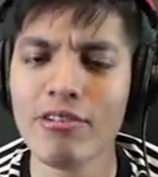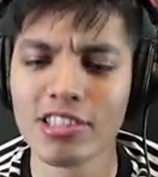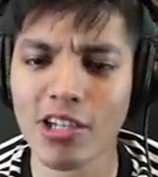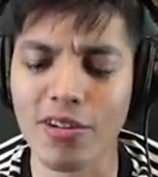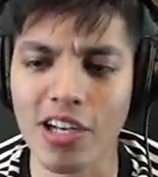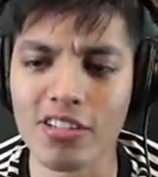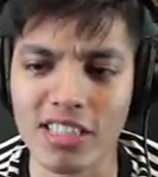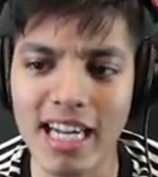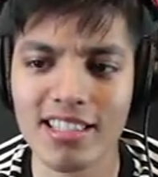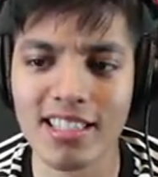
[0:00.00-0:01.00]
Dude, that was so
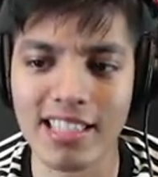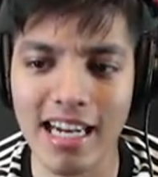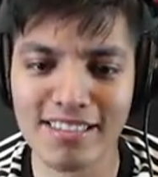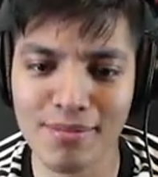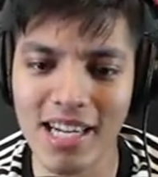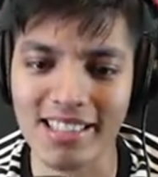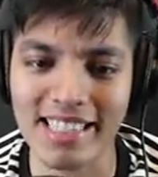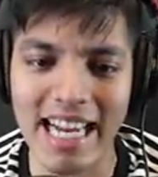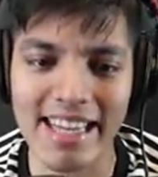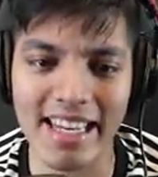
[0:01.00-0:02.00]
close. I actually thought I was about
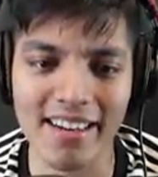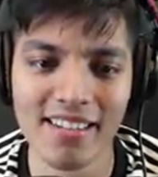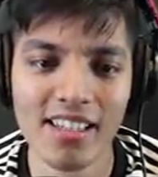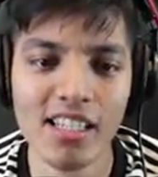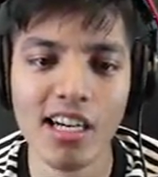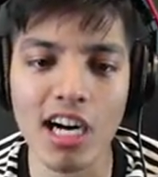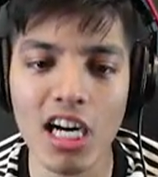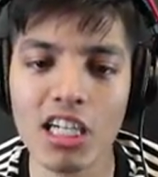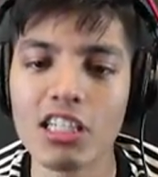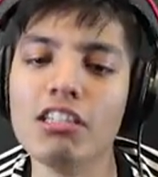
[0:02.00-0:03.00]
to die there.
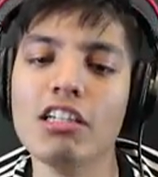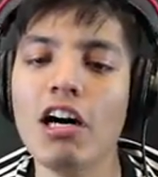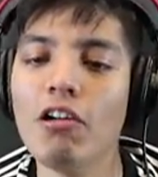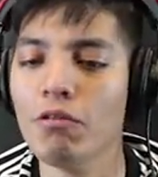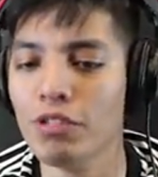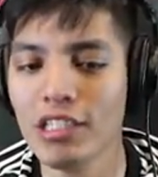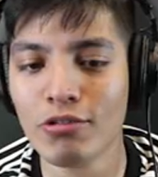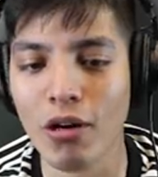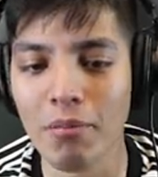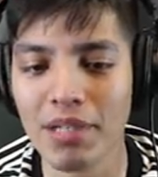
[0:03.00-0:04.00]
Alright, no,
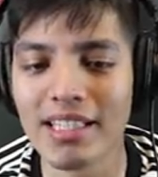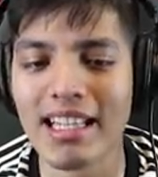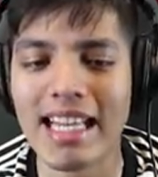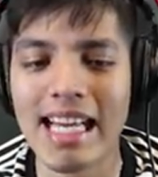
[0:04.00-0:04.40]
this will be